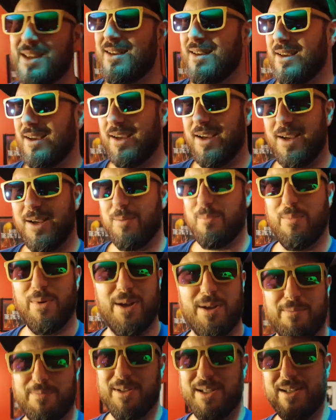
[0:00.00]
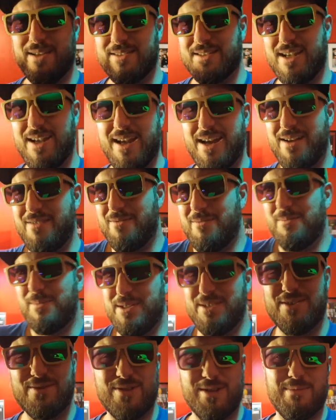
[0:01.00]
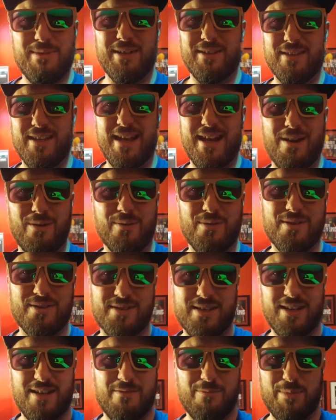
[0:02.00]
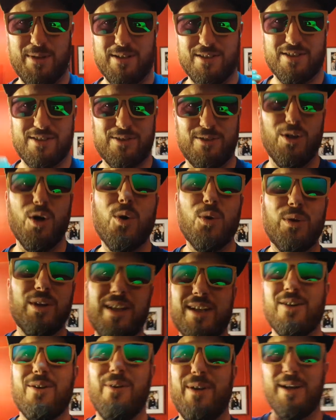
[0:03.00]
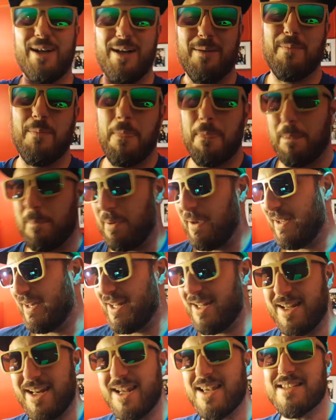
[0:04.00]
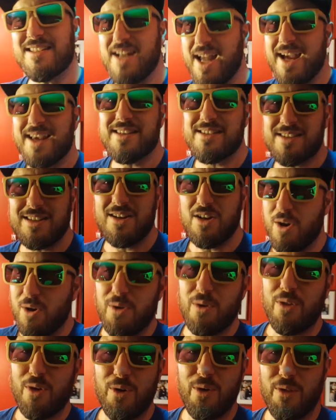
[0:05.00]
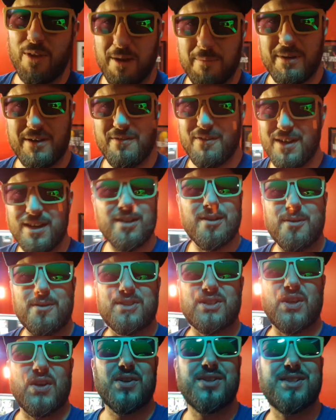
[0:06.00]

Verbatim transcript: Uh, but because I haven't been streaming, the hours have been slowly going up. But it is nice to know, though, that my videos are,